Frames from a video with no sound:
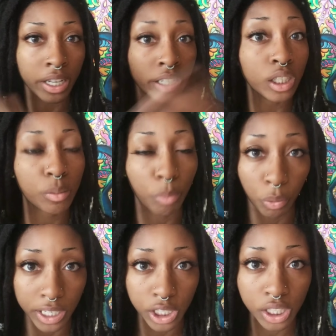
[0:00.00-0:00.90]

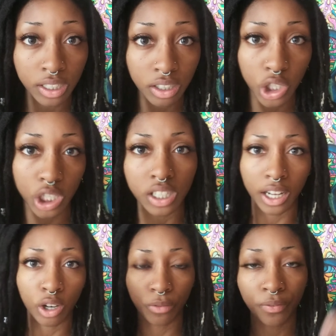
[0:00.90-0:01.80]
inspirations, just
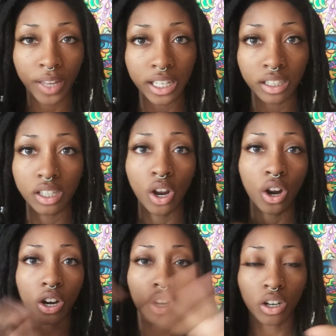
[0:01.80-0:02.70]
like her face,
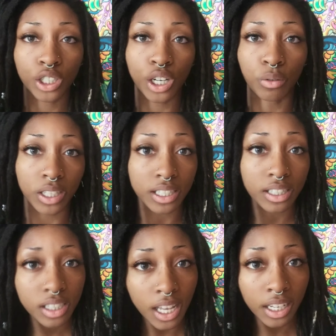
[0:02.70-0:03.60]
her general
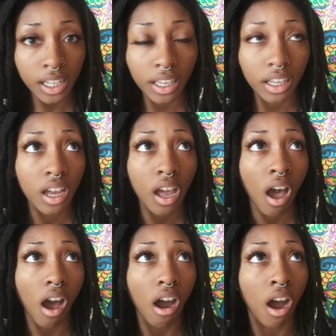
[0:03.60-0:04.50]
aesthetic,
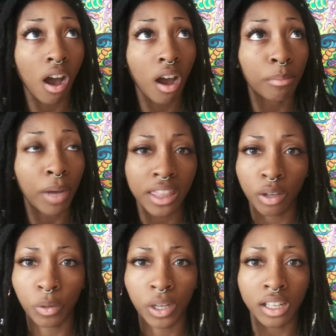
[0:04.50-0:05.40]
um, I
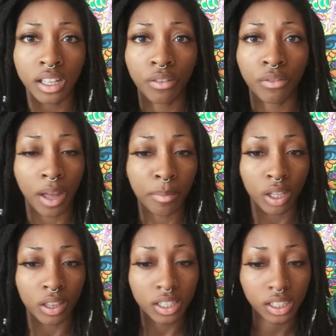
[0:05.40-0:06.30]
think we
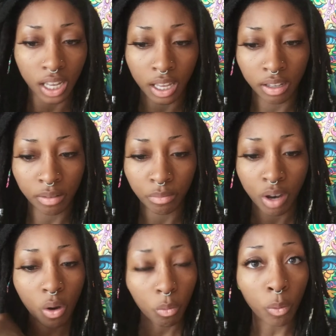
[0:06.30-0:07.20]
vibe on the same
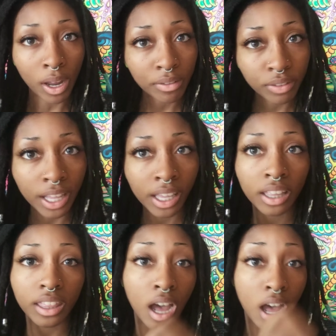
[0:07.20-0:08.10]

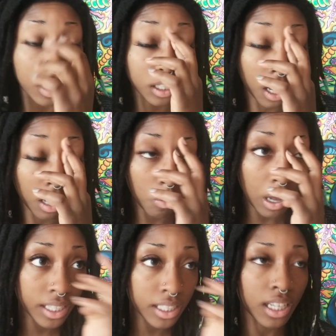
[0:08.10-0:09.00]
wavelength uh, style
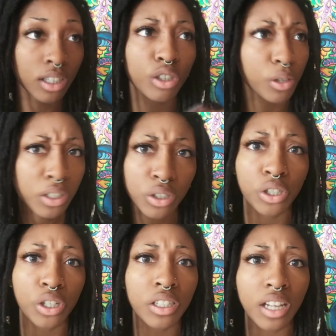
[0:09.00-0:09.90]
wise, and her dreads
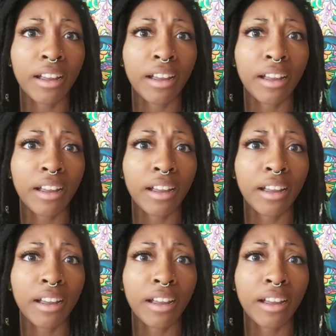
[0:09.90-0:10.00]
are just